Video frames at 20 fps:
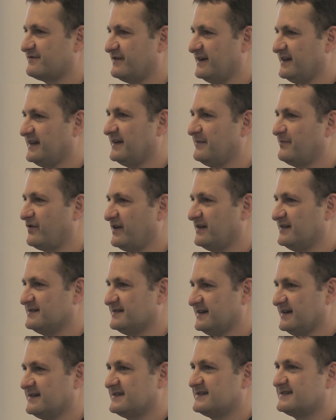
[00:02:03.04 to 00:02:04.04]
3D
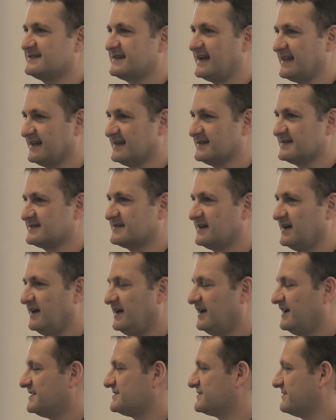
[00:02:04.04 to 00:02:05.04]
printer sellers.
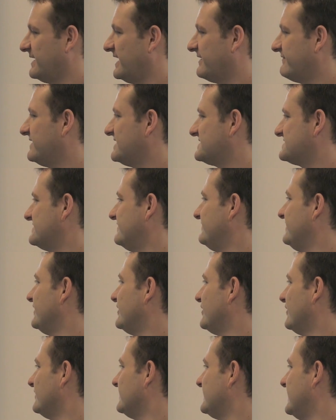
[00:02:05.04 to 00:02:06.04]
So we haven't necessarily
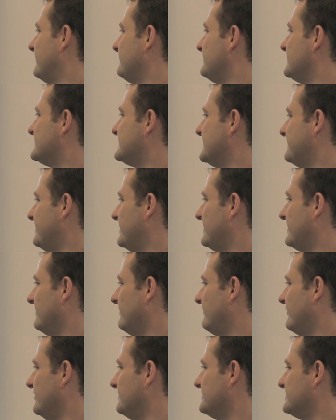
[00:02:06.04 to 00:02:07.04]
gone down your typical
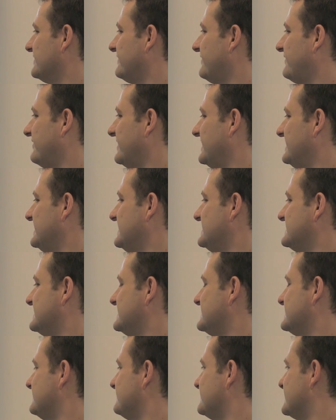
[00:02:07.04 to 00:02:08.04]
route of 3D
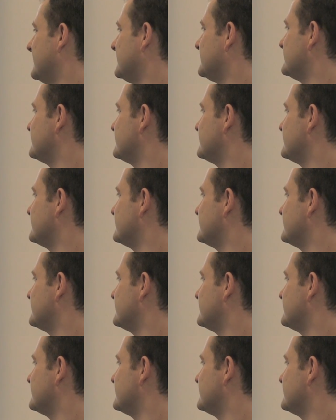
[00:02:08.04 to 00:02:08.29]
systems and